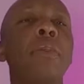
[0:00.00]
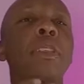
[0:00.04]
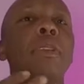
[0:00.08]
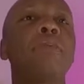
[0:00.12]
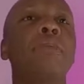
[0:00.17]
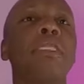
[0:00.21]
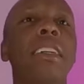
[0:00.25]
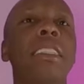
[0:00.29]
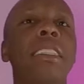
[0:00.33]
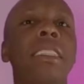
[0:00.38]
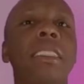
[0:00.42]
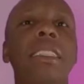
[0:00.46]
of
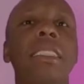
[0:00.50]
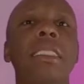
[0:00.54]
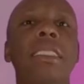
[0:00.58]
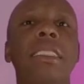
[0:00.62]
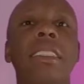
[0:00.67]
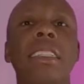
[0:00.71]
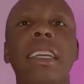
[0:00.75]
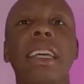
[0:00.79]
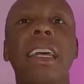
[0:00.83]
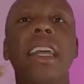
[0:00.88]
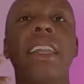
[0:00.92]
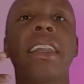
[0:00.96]
presidents
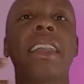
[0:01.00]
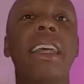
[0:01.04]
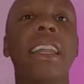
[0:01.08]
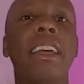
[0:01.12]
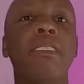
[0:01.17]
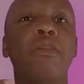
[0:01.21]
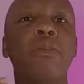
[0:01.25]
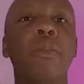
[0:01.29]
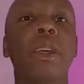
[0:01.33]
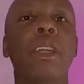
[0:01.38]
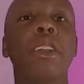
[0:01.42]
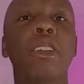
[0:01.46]
that
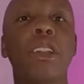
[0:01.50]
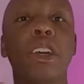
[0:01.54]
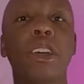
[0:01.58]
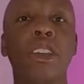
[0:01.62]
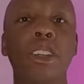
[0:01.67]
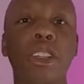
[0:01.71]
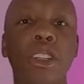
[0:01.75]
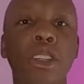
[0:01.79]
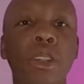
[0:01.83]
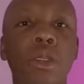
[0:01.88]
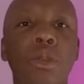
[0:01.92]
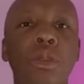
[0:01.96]
have been
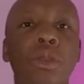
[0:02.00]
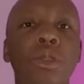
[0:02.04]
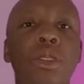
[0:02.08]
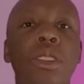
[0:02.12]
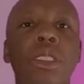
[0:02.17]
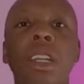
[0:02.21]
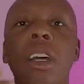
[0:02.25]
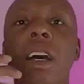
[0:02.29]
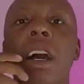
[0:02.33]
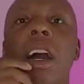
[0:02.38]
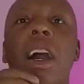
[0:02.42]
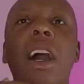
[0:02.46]
accused
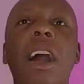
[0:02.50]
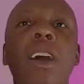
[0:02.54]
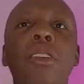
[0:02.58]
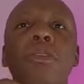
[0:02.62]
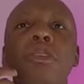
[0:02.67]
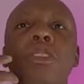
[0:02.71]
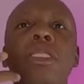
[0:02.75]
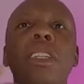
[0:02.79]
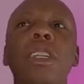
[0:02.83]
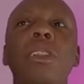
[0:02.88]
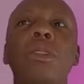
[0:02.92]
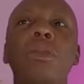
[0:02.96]
of
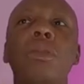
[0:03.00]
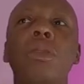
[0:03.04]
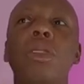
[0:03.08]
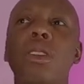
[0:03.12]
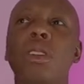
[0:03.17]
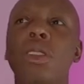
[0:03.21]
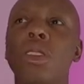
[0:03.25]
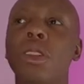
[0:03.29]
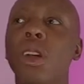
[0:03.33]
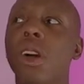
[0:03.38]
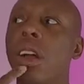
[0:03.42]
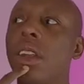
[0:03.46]
sexual
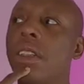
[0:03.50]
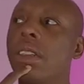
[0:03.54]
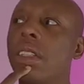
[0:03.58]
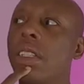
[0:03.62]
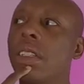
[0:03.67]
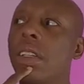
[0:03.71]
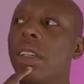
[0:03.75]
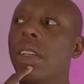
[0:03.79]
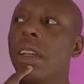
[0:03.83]
assault.